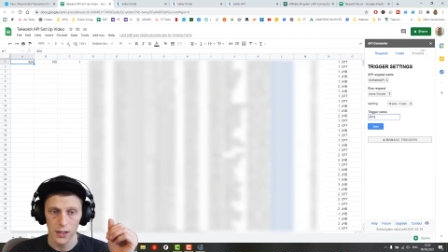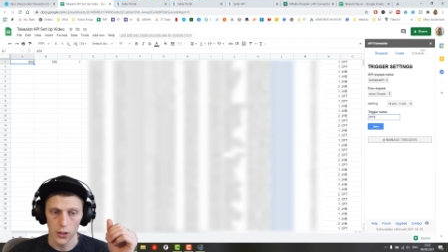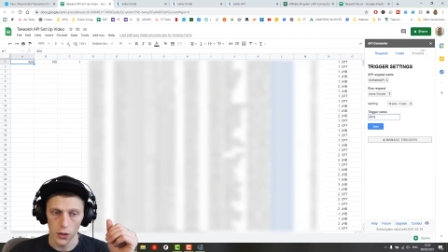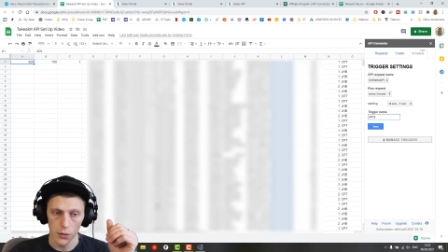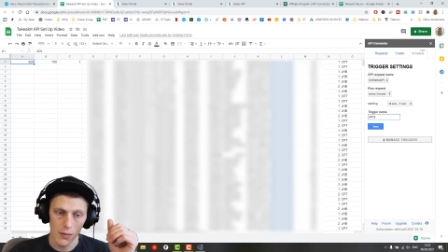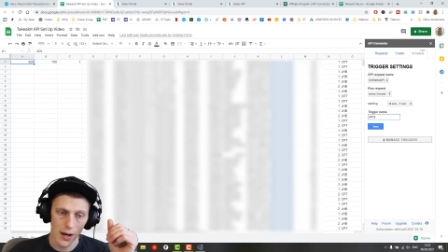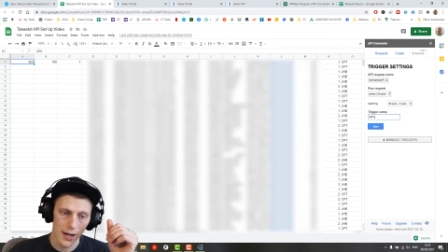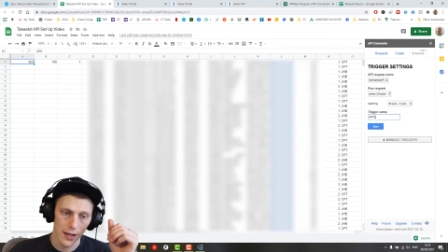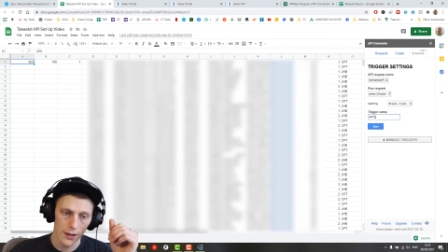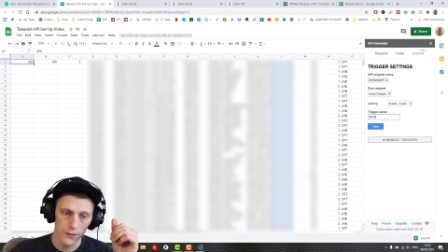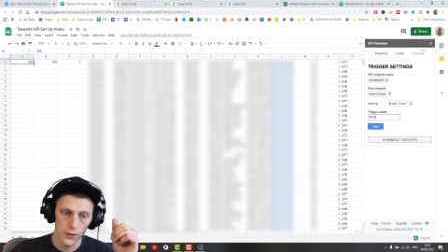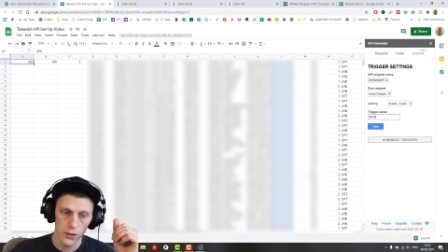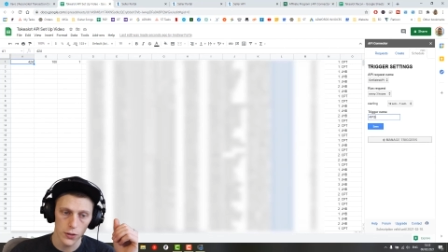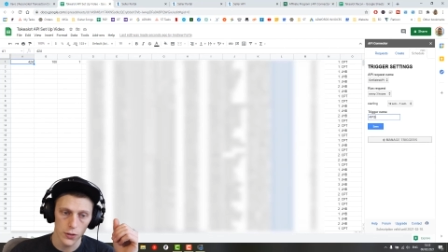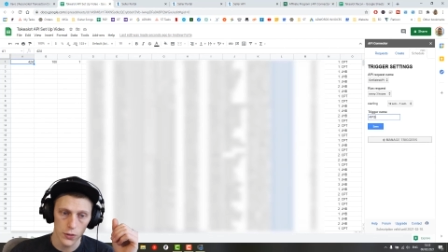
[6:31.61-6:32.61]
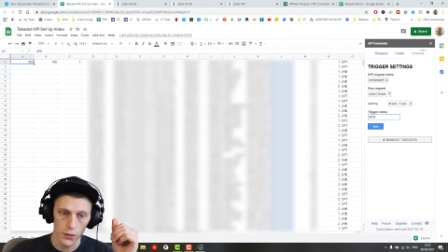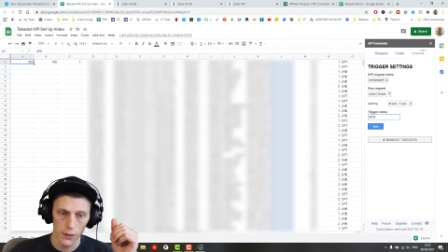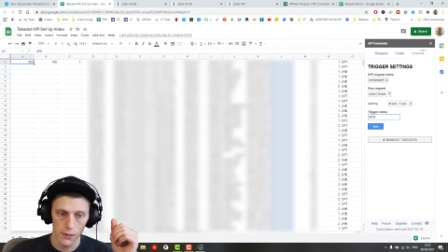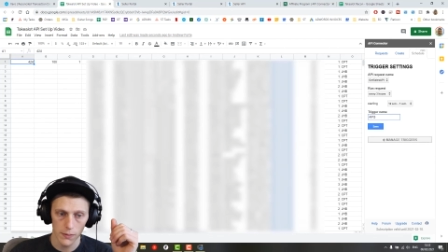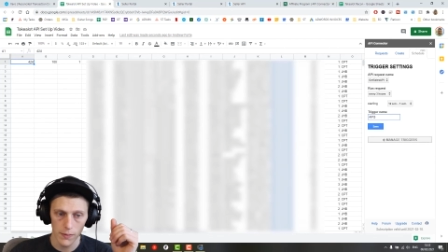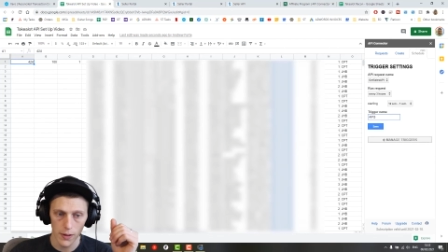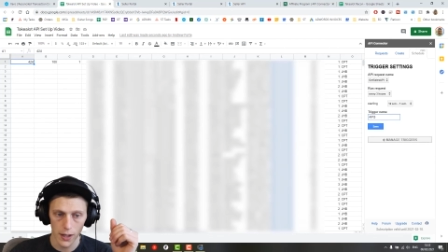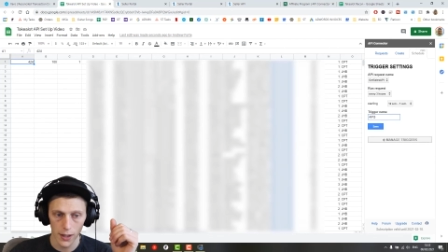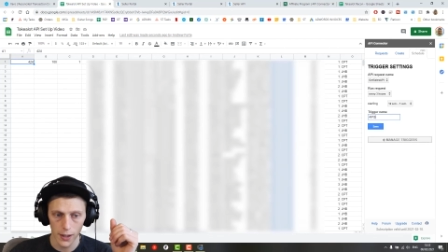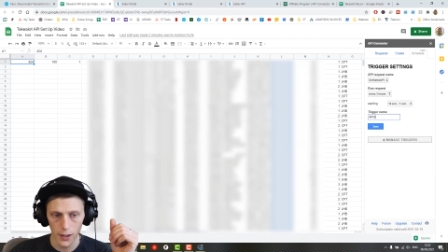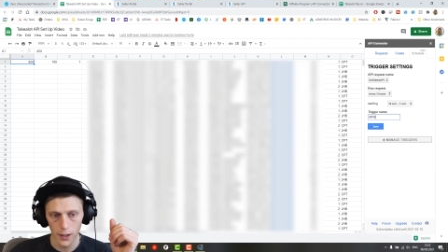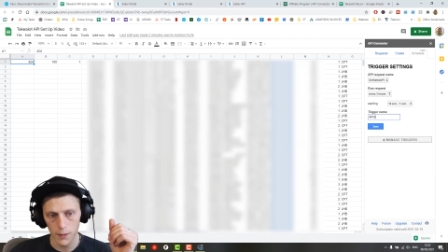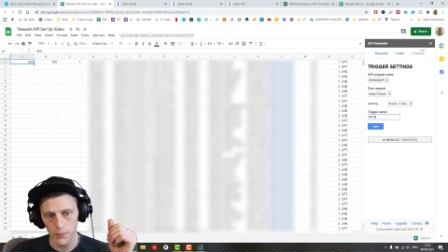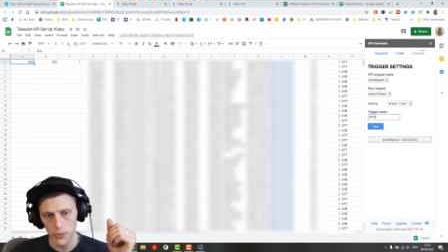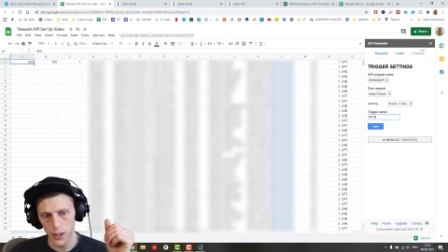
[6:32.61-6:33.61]
You might have to do a,
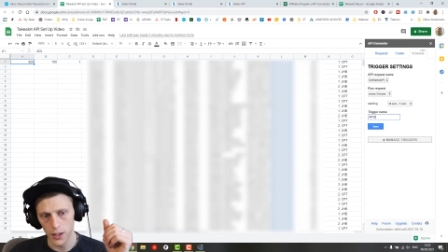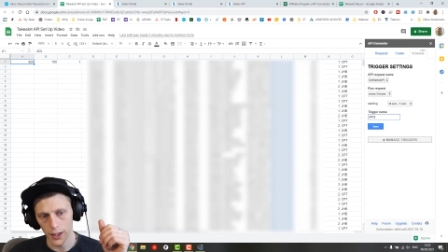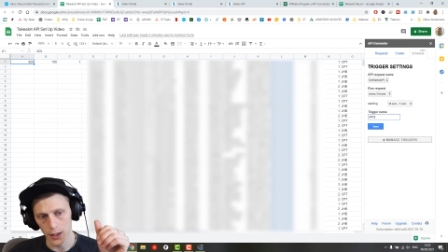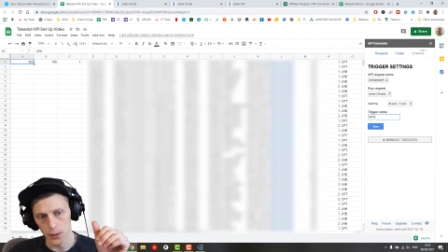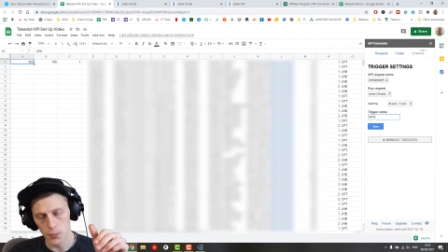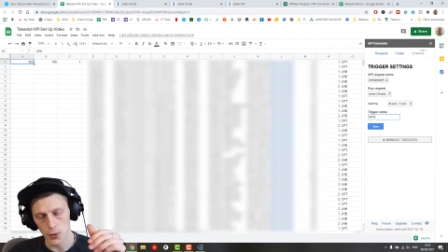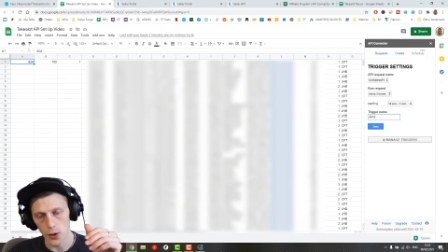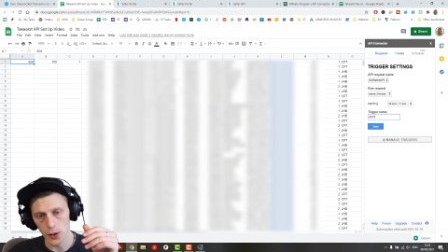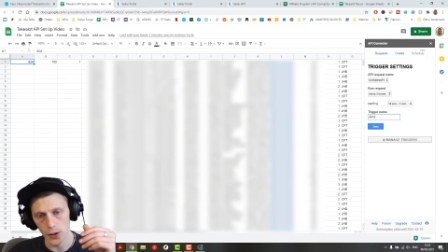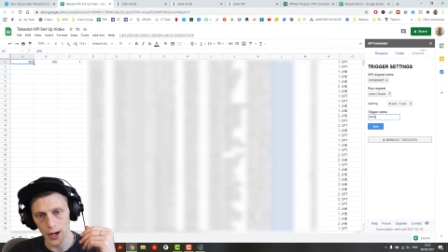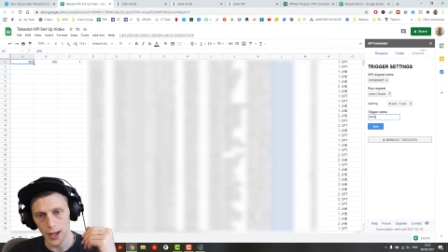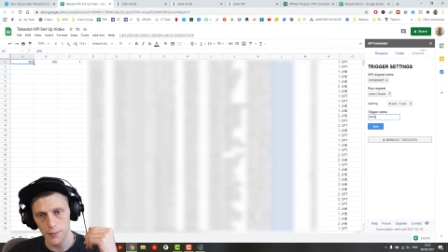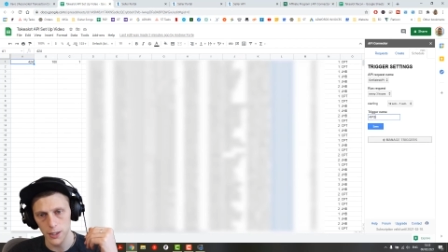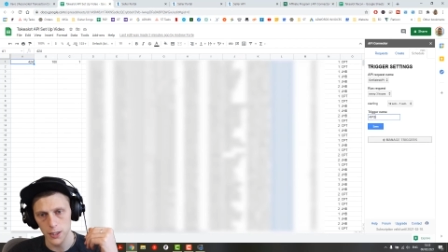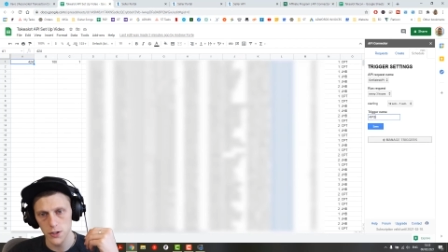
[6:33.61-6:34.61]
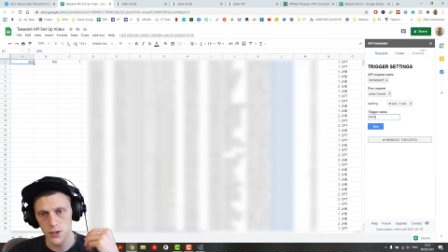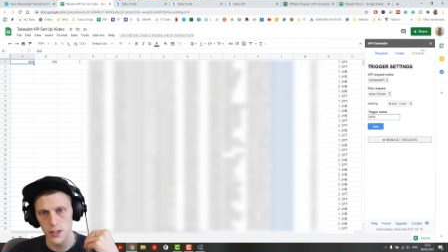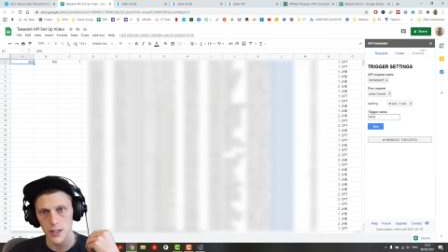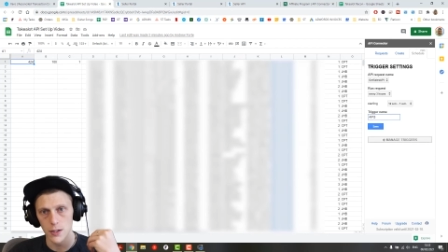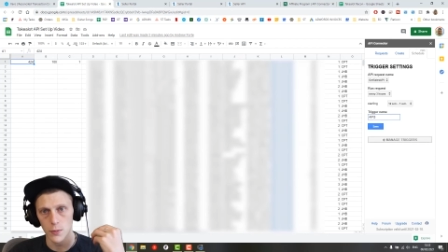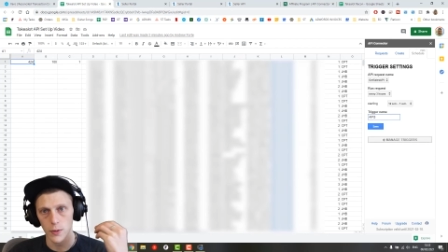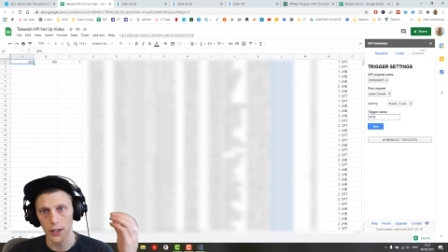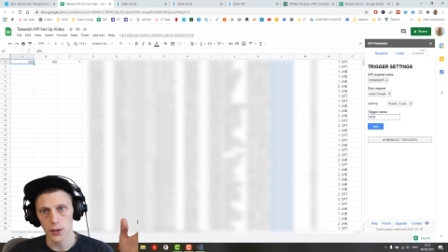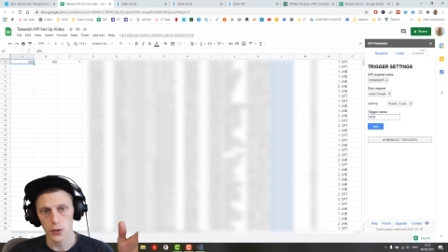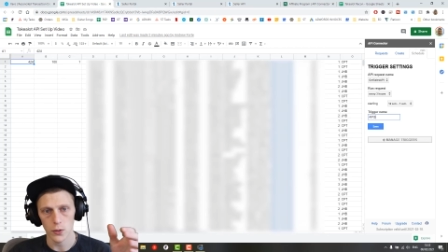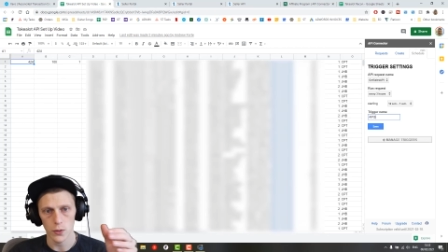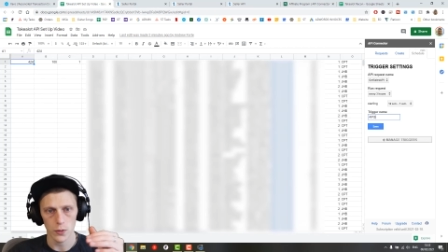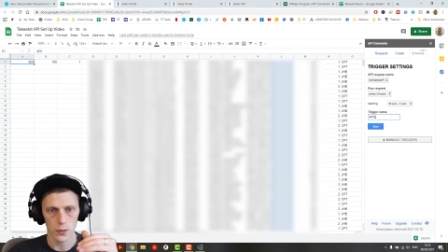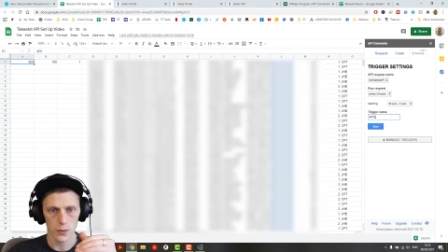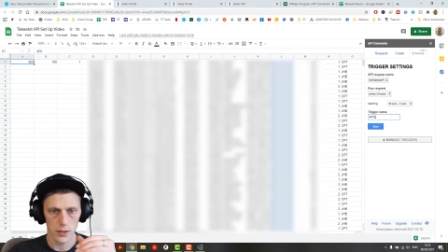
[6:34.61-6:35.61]
um, like a programming sheet where
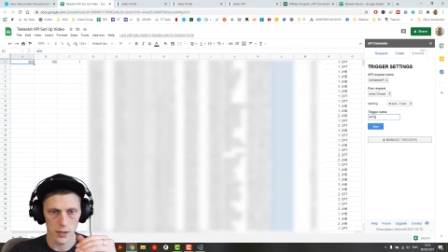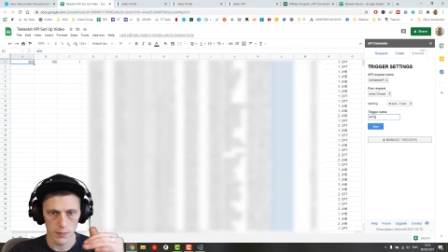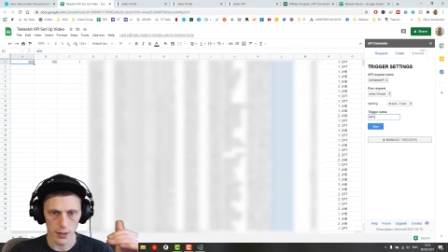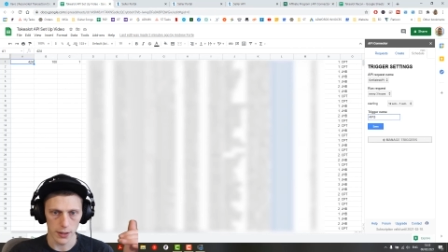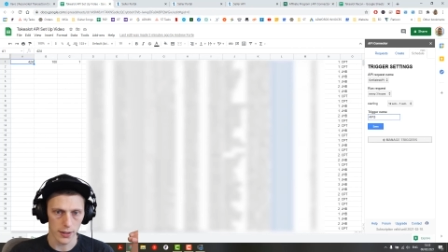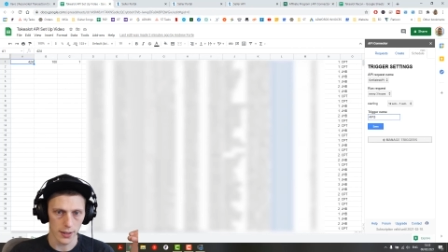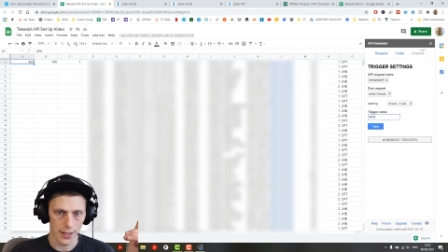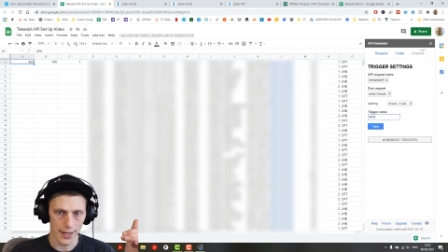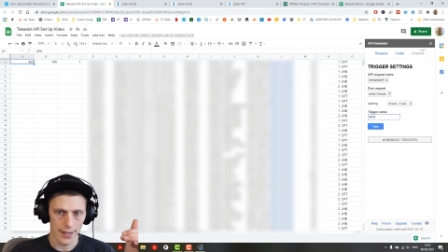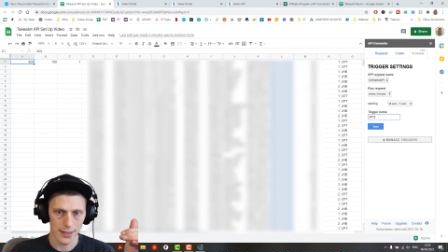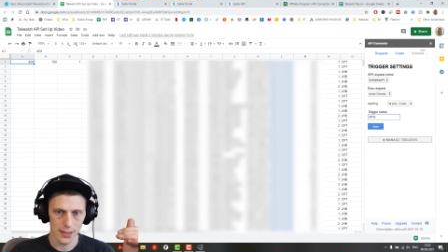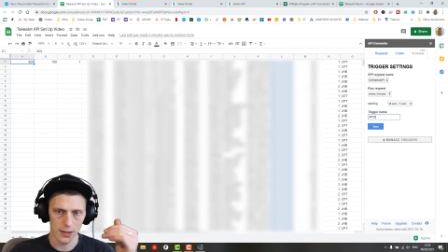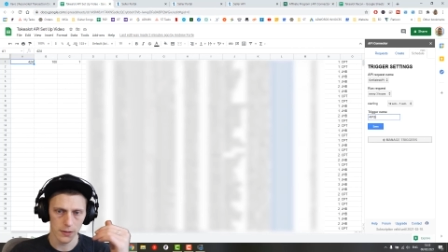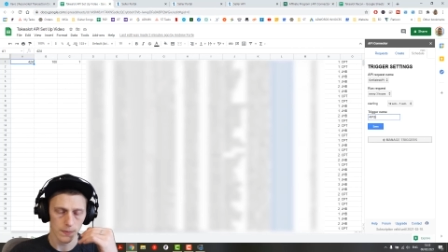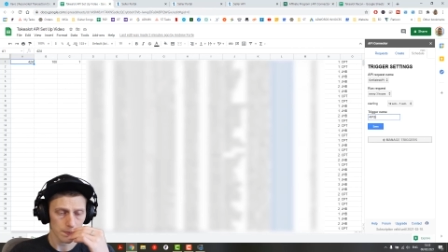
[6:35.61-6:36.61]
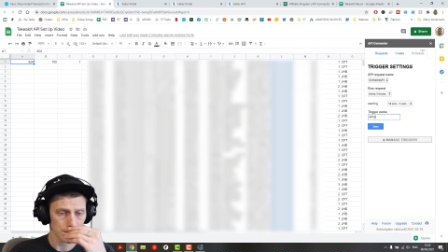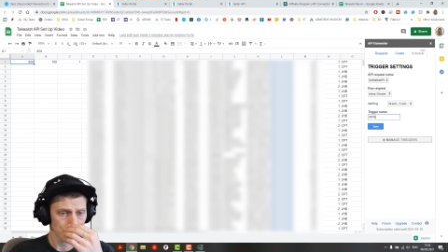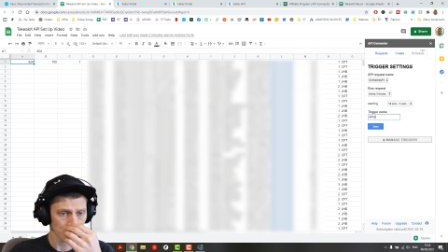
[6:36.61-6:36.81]
you split the data